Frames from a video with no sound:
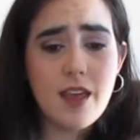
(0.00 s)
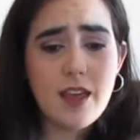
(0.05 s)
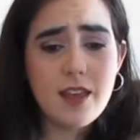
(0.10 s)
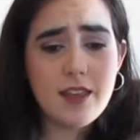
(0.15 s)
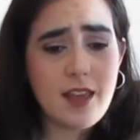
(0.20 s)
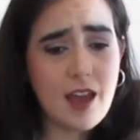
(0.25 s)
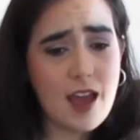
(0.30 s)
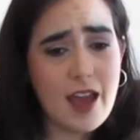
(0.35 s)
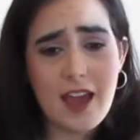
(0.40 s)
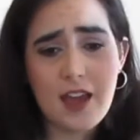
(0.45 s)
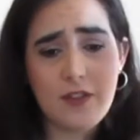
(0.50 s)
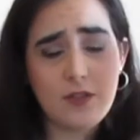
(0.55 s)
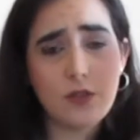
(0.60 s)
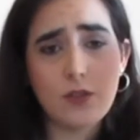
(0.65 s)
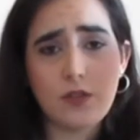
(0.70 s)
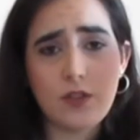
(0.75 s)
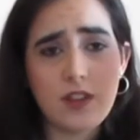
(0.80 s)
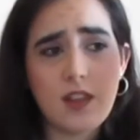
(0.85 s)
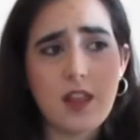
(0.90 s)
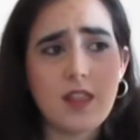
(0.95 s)
yeah, I have to
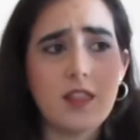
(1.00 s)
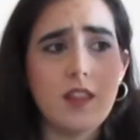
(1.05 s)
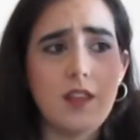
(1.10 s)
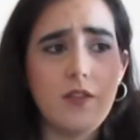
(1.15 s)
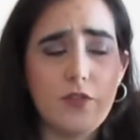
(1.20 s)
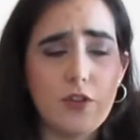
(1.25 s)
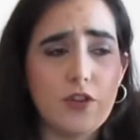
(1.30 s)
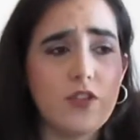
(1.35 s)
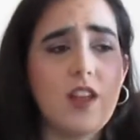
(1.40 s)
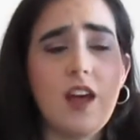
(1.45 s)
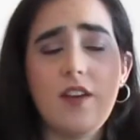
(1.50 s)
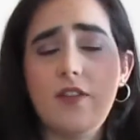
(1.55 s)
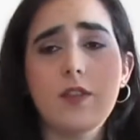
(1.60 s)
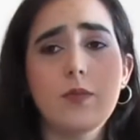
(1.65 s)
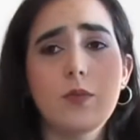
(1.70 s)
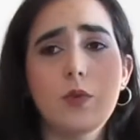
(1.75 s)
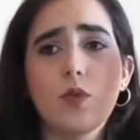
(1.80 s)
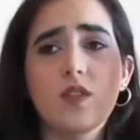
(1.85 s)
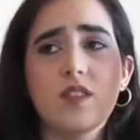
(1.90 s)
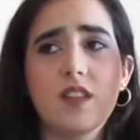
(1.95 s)
agree that the first half of the
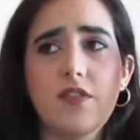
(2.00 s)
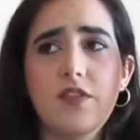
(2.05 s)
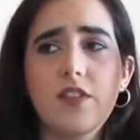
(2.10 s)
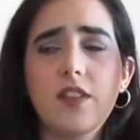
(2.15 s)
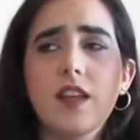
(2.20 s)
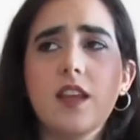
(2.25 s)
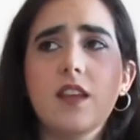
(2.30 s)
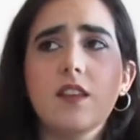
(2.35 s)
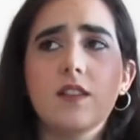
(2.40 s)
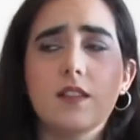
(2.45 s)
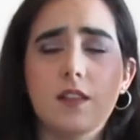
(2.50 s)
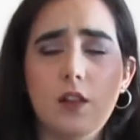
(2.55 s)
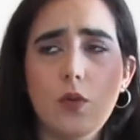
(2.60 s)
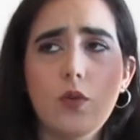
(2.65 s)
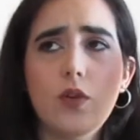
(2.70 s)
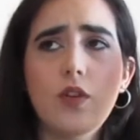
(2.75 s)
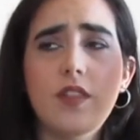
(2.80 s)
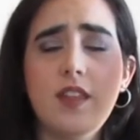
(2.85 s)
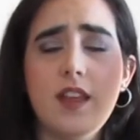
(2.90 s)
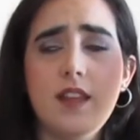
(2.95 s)
book was definitely
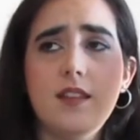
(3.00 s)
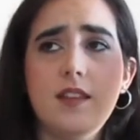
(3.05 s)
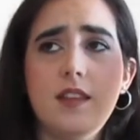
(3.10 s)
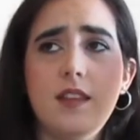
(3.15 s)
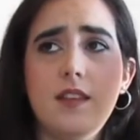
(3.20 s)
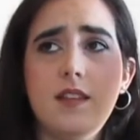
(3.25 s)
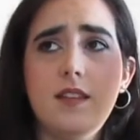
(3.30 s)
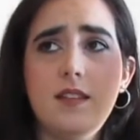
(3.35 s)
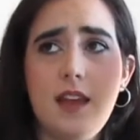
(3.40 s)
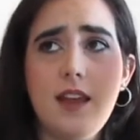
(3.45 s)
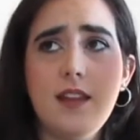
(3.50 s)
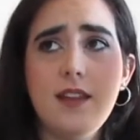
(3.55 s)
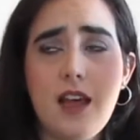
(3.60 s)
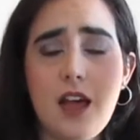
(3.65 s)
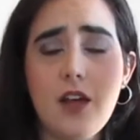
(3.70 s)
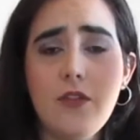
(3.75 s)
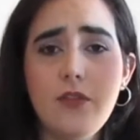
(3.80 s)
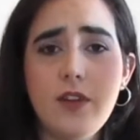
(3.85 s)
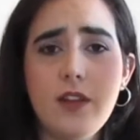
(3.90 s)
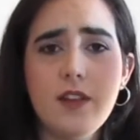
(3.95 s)
slower than the second half,